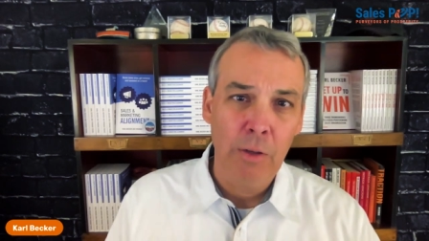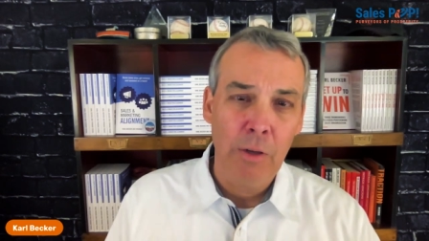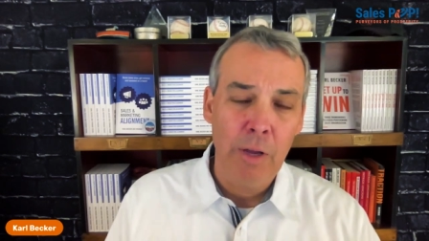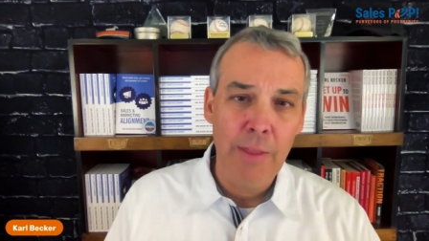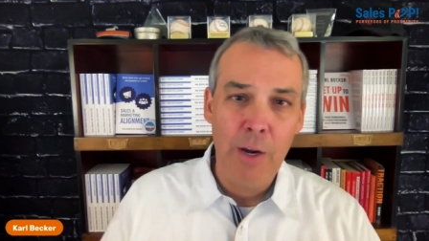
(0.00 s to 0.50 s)

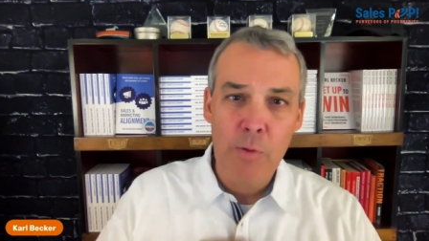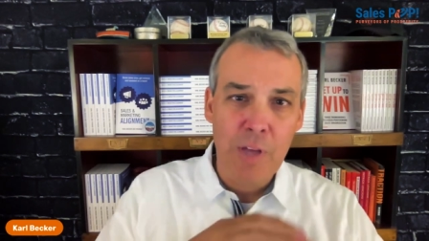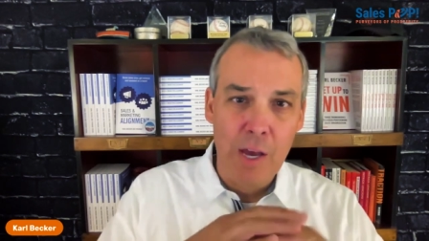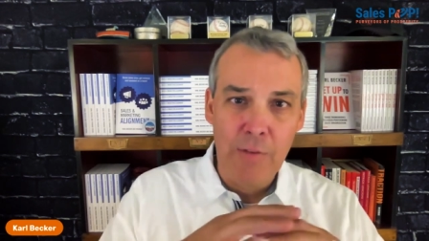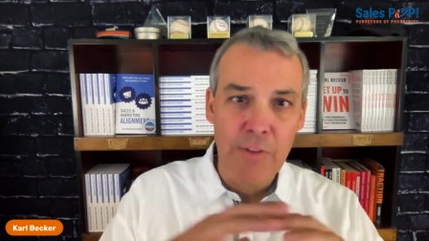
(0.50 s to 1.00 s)
Mm. There
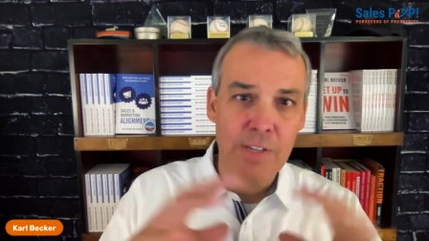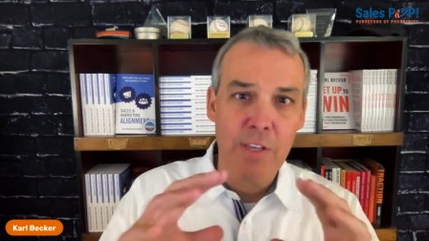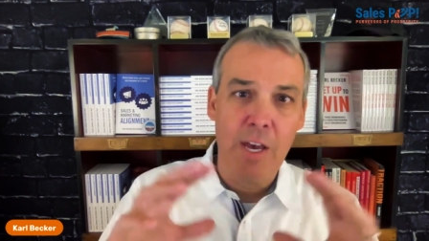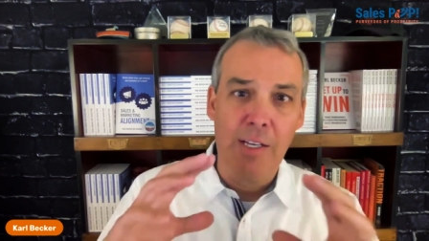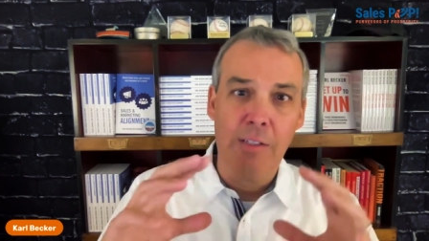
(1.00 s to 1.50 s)
was kind of
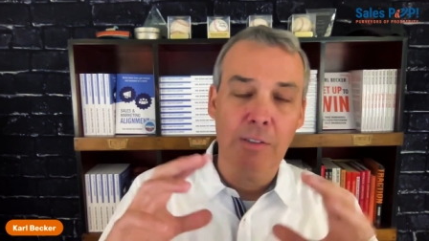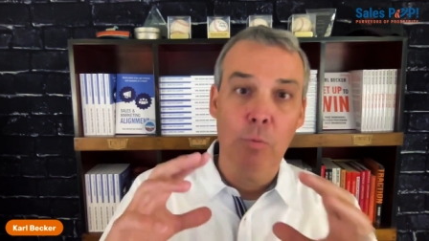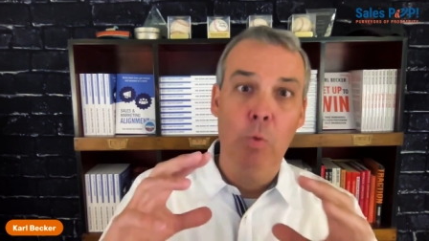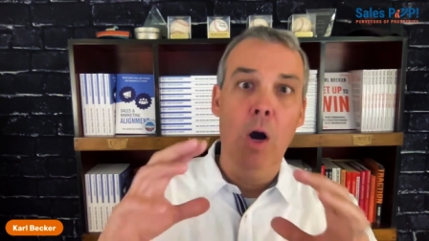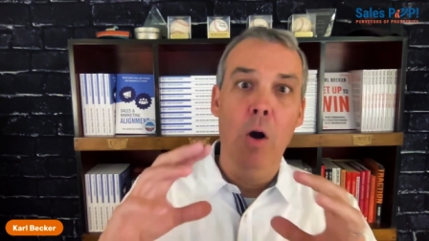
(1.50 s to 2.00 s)
this like,
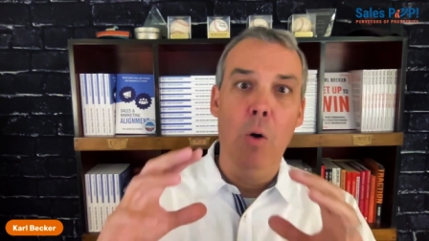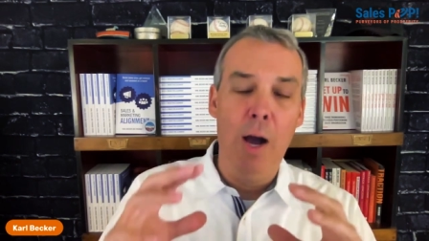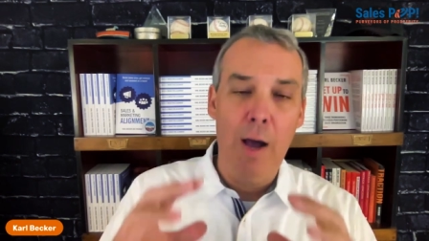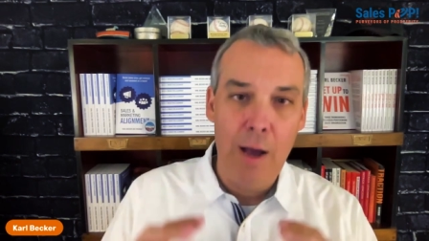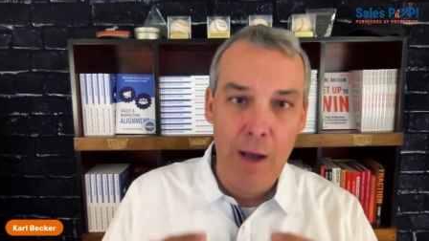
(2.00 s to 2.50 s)
whoa,
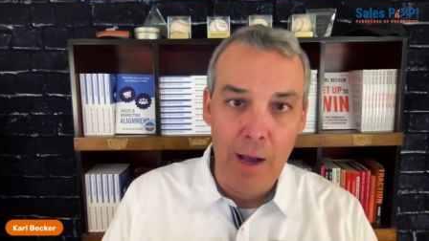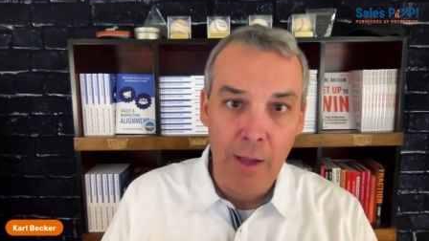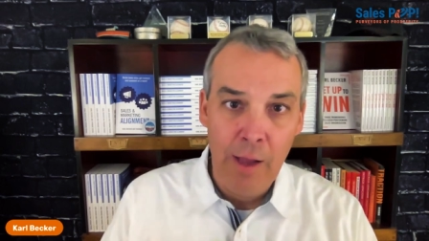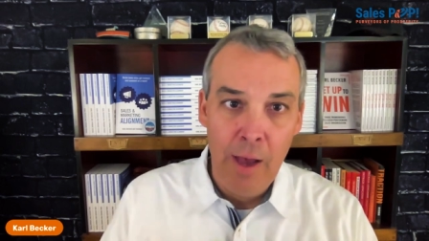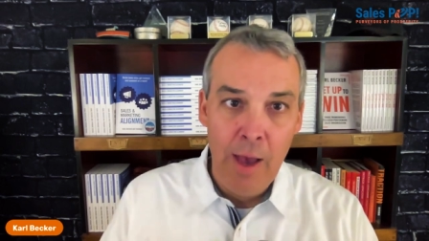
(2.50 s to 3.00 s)
aha.
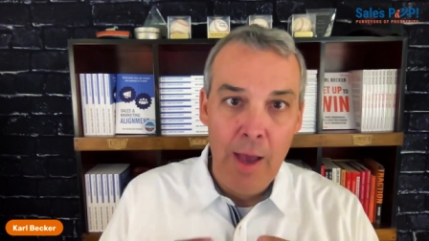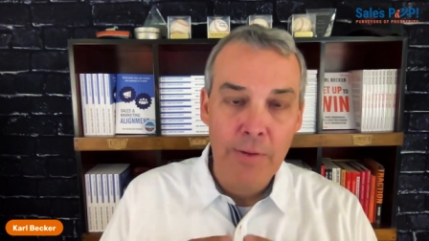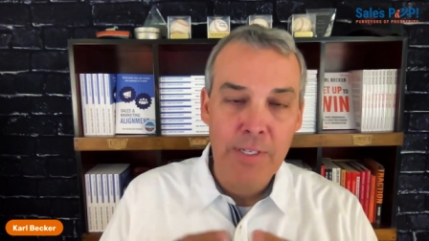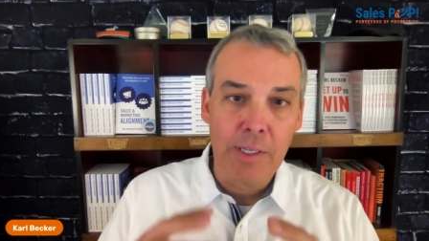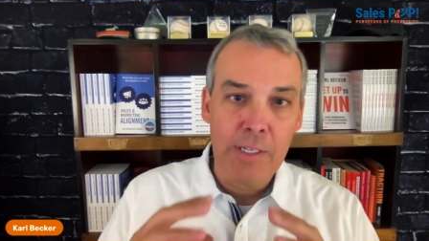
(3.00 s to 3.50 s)

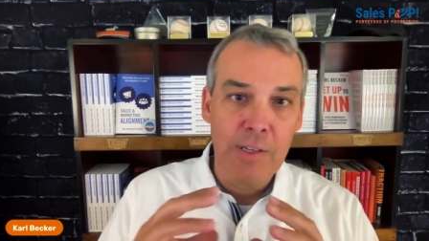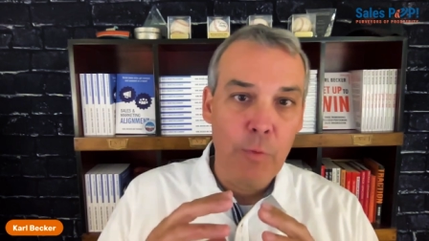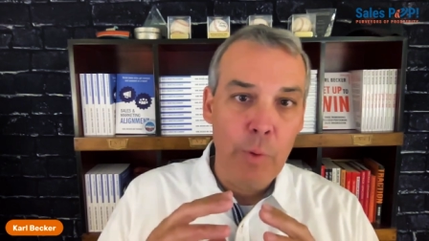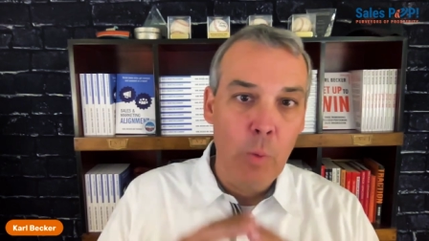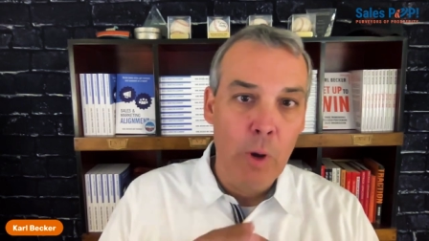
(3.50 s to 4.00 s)
And I was like, because
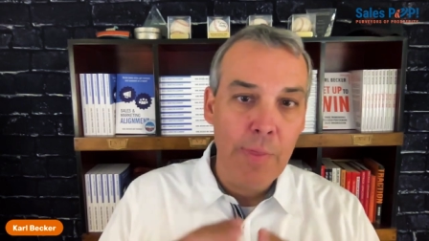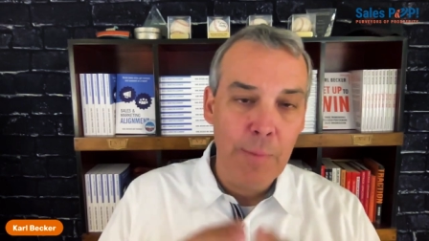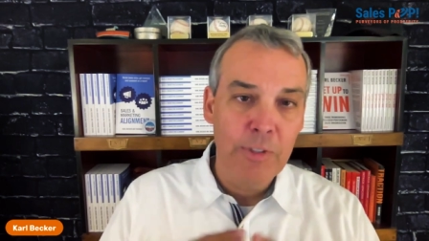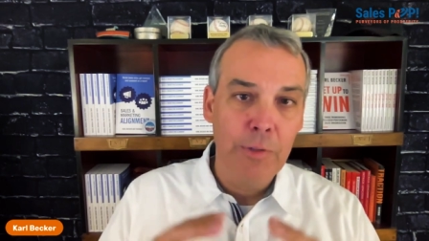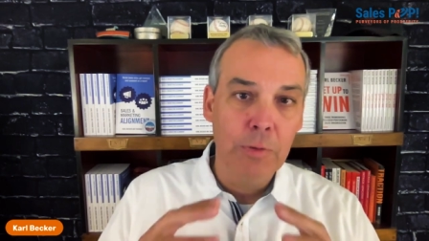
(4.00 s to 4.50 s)
if we want
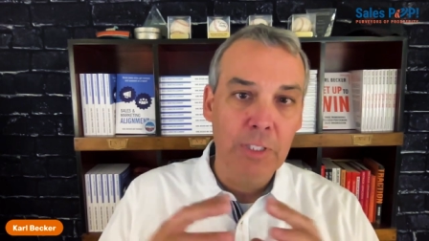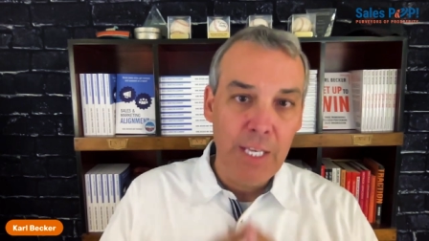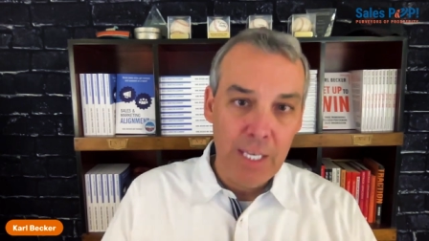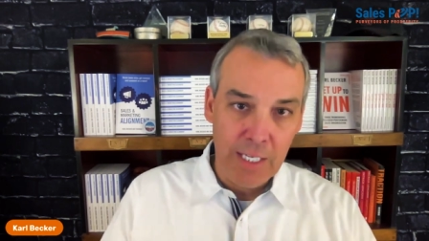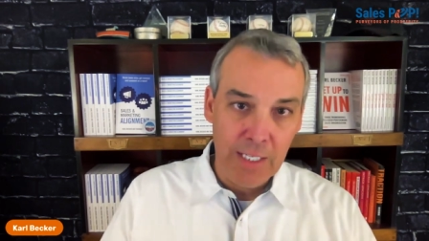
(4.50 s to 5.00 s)
them to
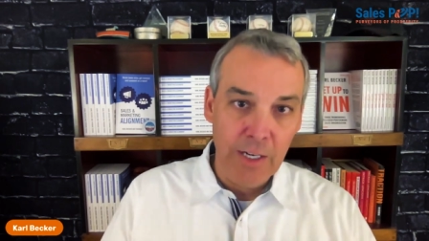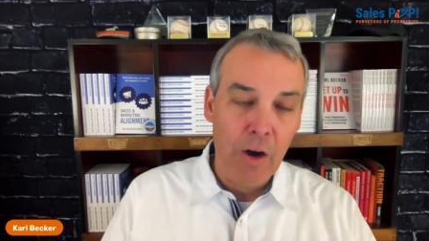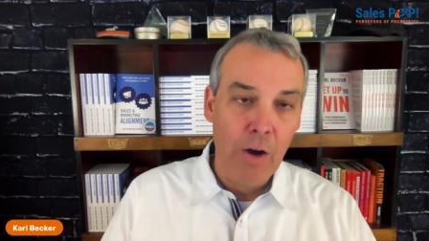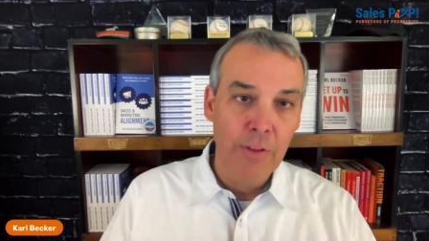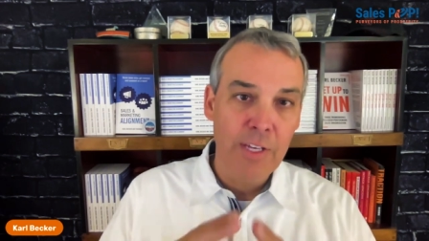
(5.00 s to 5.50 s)

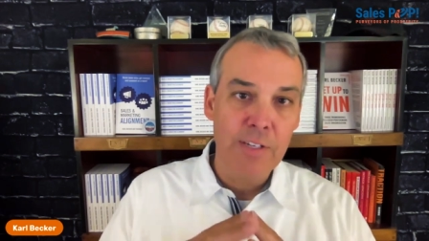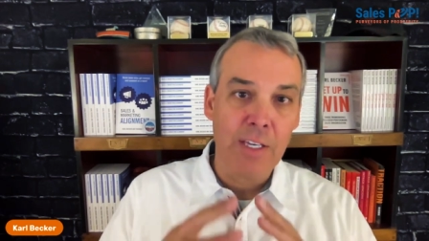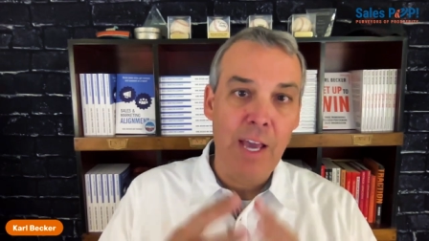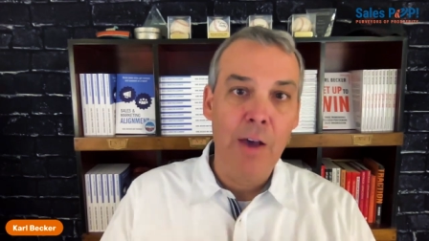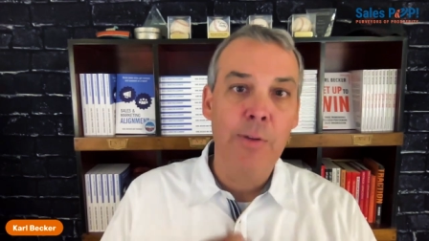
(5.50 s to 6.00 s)
lead these
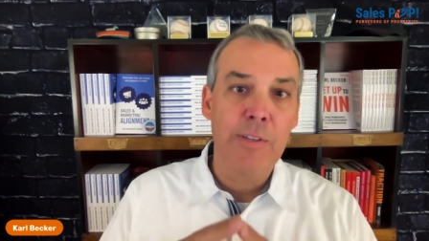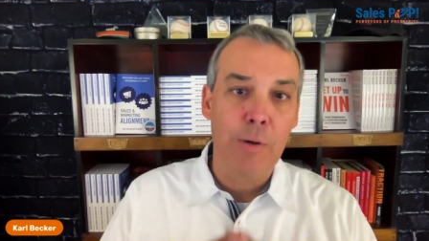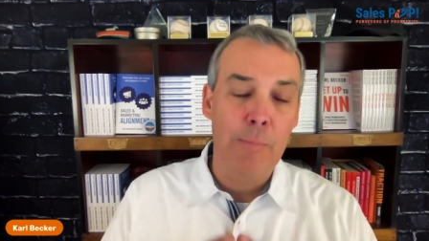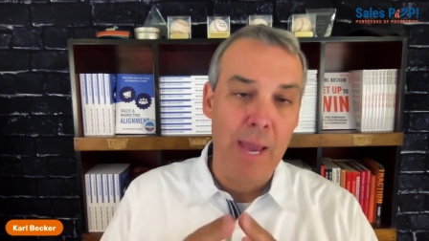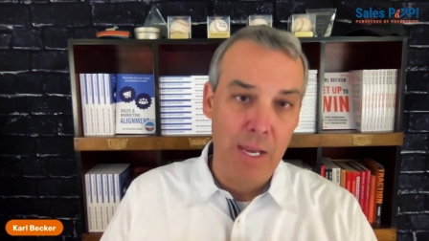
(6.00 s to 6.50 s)
accounts
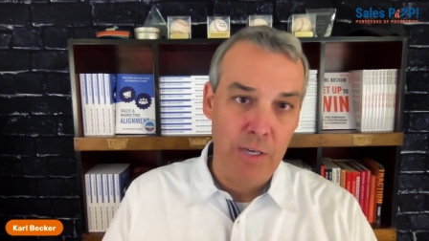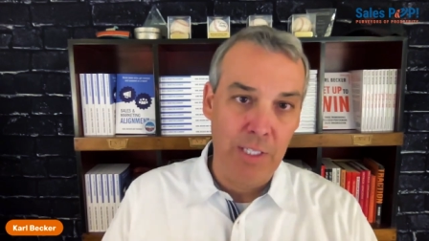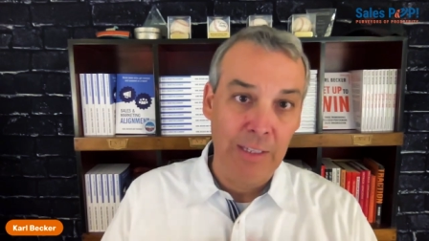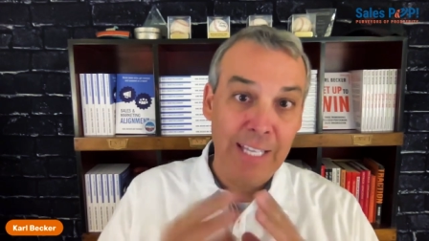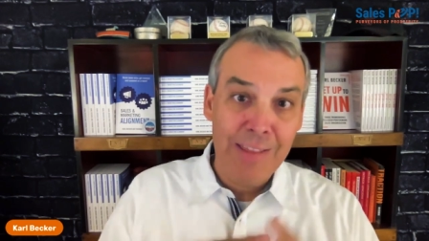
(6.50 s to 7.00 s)
they're
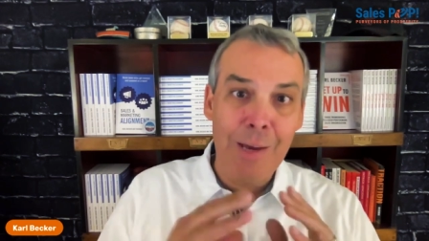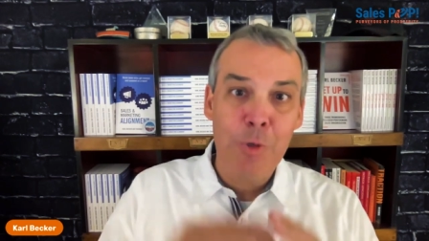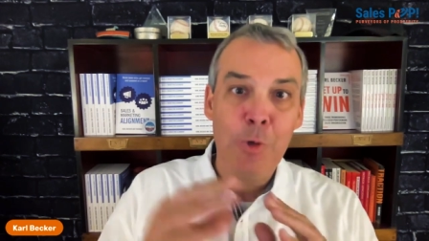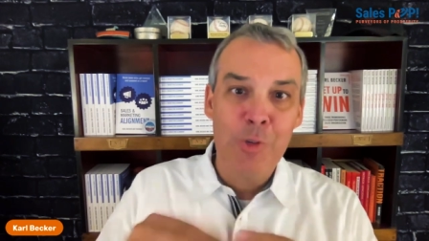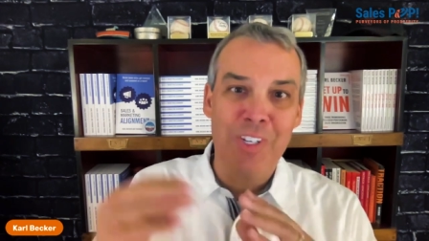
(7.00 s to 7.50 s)
managing, lead
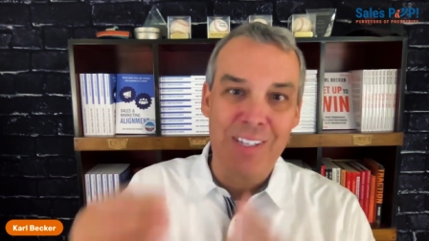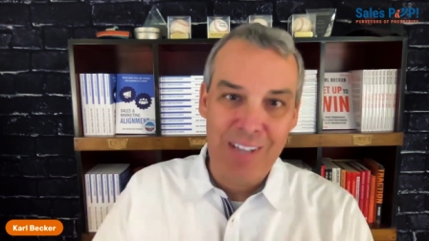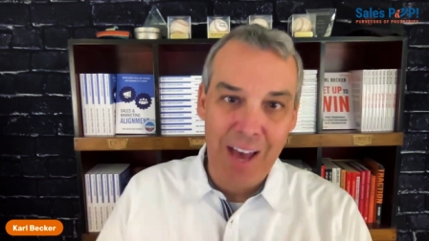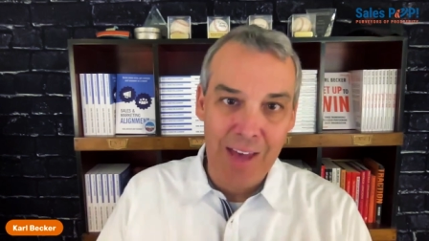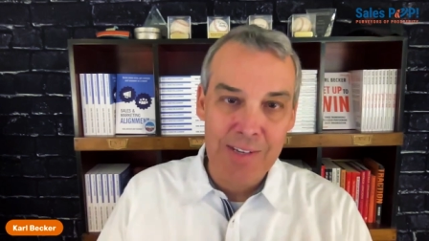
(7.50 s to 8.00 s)
them to
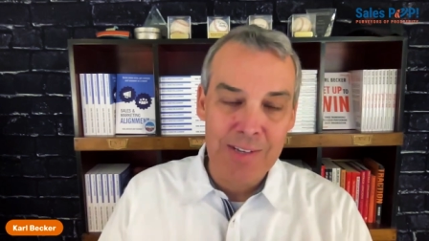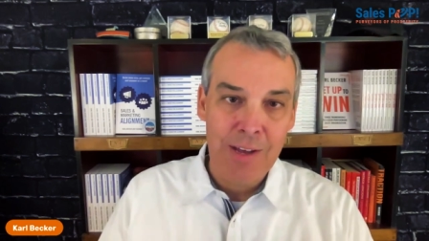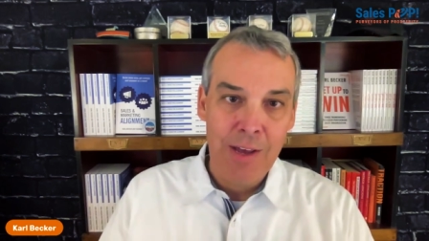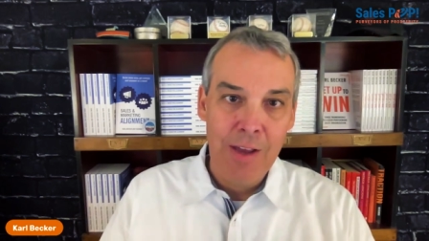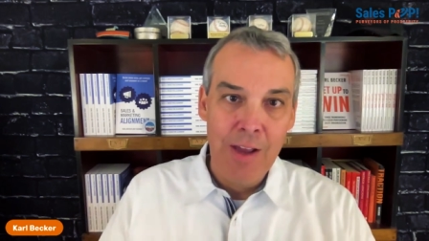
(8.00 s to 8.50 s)

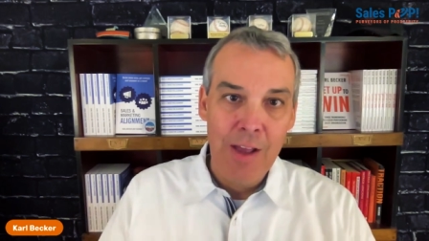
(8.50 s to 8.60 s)
success,